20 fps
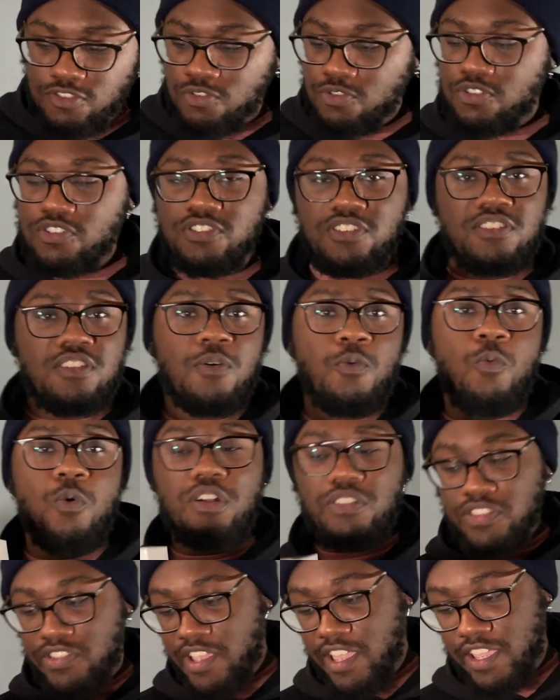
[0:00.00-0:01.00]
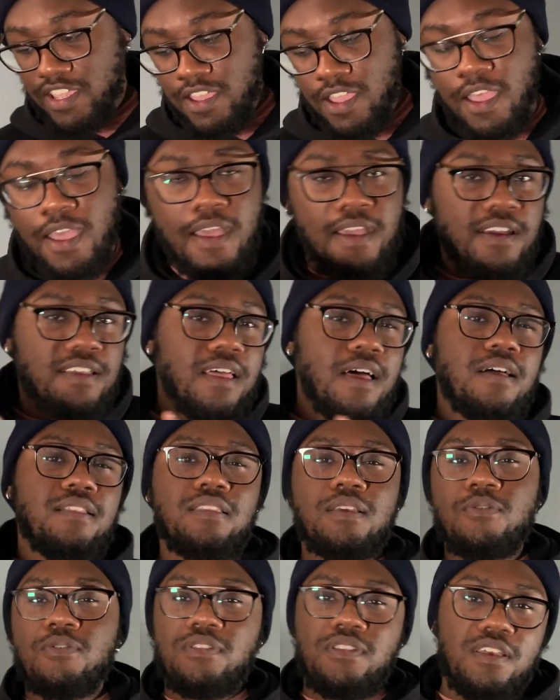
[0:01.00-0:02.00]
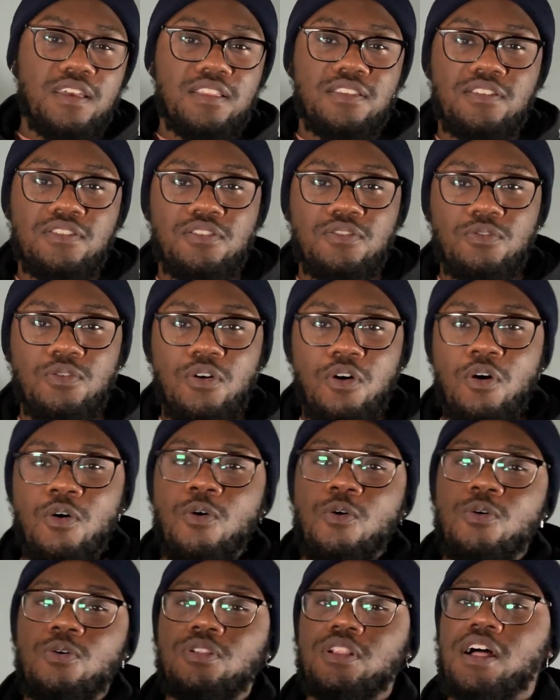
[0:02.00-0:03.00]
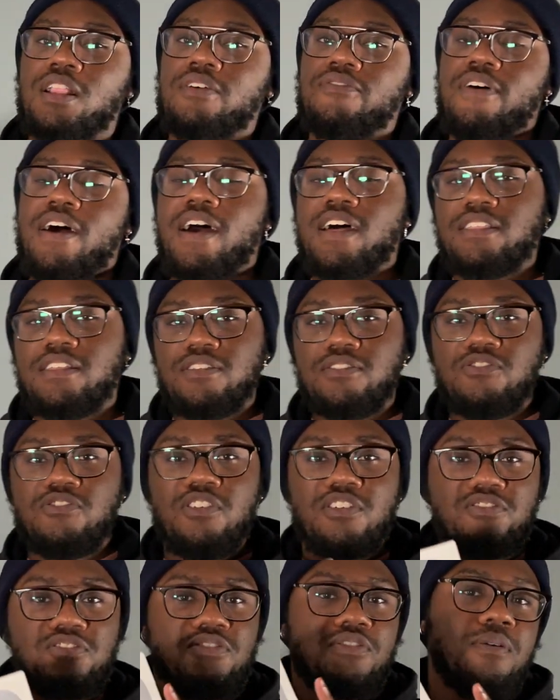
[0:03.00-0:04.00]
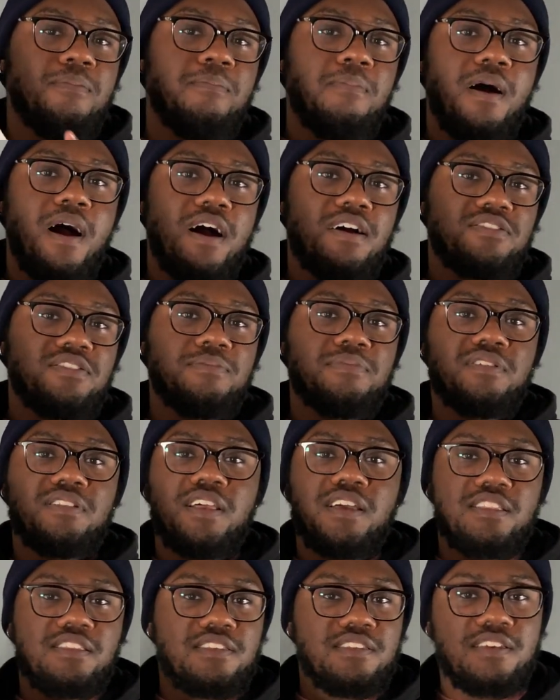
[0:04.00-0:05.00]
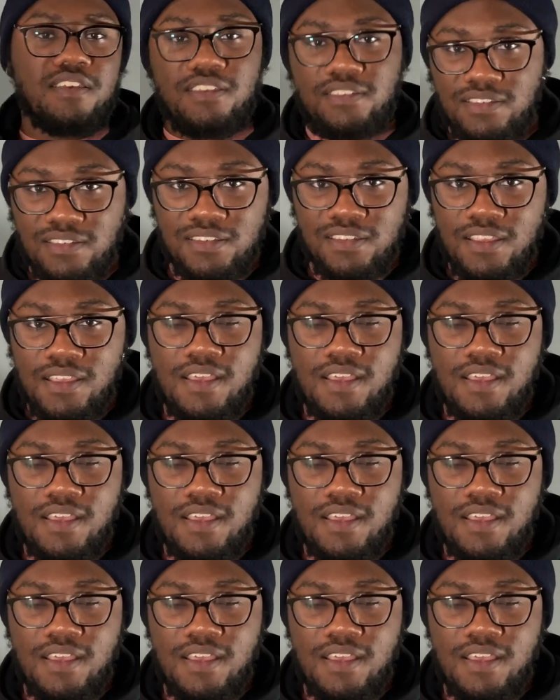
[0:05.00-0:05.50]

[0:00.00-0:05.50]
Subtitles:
this in a one take, because I don't think we need to do a whole lot of editing just to unbox something like this.